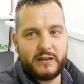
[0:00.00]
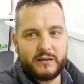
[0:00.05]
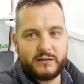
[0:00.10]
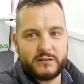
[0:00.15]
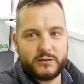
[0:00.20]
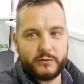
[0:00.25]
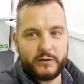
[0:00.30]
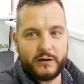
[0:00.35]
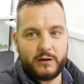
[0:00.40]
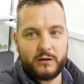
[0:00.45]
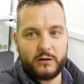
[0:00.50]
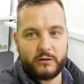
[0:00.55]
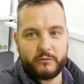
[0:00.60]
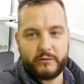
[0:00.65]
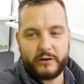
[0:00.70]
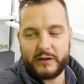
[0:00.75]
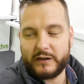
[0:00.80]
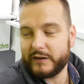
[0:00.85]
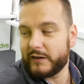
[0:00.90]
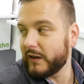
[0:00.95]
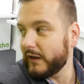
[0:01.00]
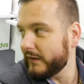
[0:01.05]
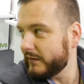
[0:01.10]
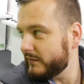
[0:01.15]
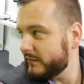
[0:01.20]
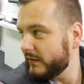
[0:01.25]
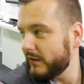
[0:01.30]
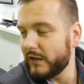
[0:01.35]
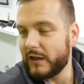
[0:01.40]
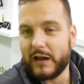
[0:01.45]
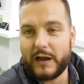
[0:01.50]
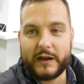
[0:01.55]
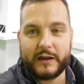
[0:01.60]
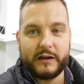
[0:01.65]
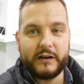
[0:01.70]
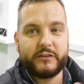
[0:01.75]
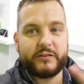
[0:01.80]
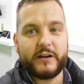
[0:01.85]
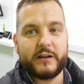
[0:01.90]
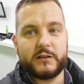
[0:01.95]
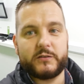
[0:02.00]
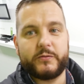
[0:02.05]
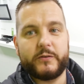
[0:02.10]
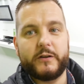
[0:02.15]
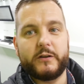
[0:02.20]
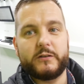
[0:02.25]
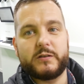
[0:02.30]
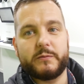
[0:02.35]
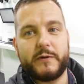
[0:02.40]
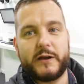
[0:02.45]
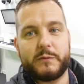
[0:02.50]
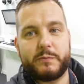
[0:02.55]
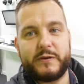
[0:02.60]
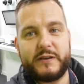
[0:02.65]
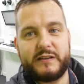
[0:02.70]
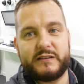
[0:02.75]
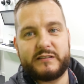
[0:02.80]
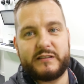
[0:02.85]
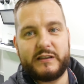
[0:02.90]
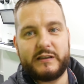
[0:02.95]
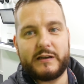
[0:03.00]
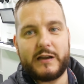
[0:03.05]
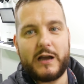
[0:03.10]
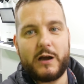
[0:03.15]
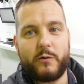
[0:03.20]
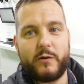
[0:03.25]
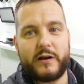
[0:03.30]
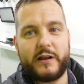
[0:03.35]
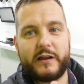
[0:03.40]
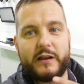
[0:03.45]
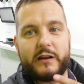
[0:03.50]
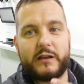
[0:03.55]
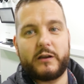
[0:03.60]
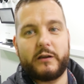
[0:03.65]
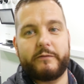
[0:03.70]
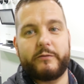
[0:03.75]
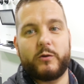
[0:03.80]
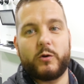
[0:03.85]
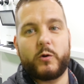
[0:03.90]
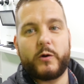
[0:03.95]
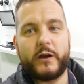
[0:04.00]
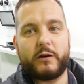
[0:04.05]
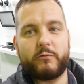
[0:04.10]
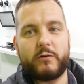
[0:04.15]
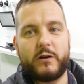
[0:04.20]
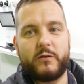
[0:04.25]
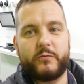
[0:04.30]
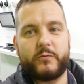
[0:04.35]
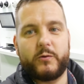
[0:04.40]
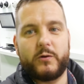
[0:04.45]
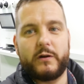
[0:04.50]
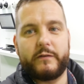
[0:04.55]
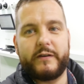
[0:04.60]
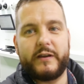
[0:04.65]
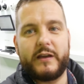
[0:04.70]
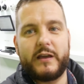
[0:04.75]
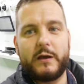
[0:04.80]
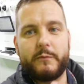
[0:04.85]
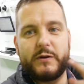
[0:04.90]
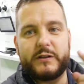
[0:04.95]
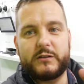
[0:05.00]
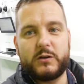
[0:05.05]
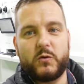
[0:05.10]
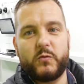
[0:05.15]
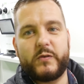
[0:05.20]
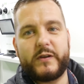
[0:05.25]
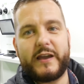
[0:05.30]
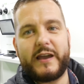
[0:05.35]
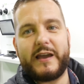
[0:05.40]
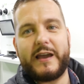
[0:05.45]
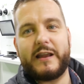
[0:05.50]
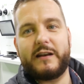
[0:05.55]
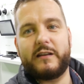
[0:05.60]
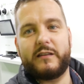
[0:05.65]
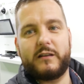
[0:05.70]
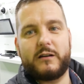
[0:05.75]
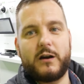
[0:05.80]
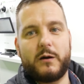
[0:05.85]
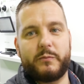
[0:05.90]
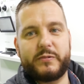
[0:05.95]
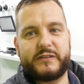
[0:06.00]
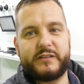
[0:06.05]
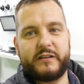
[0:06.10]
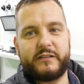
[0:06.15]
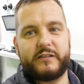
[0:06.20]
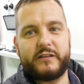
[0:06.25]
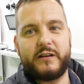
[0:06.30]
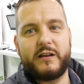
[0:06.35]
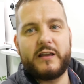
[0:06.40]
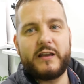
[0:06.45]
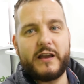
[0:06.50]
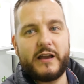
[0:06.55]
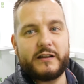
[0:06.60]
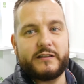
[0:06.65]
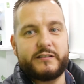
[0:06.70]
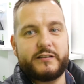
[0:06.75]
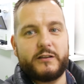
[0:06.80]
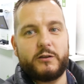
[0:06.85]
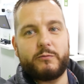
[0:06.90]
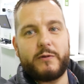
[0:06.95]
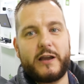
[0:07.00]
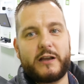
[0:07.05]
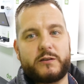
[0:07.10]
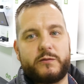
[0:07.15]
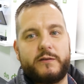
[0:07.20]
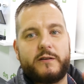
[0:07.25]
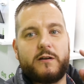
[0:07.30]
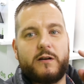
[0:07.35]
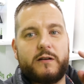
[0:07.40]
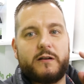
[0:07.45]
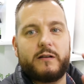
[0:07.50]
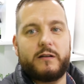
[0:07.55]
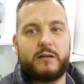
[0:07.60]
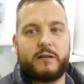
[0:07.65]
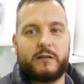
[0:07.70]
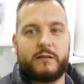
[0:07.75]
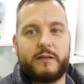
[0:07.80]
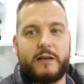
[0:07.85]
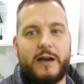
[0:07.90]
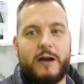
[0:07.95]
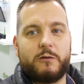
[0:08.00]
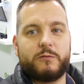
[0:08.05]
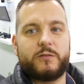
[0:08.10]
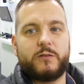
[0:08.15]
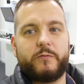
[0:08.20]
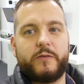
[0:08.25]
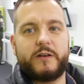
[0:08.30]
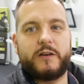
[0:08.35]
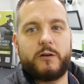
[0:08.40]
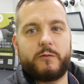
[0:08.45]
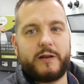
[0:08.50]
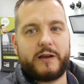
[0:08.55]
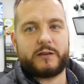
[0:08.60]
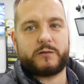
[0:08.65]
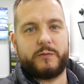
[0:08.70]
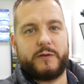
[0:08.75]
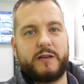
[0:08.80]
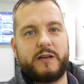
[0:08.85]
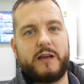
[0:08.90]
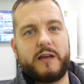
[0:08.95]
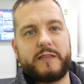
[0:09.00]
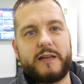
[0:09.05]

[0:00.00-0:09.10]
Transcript: So it'll look really nice. I'm going to transfer you to my PC now, and I'm going to give you a quick run through of it, but don't forget, enter the competition, and see you next week on the how-to video next week.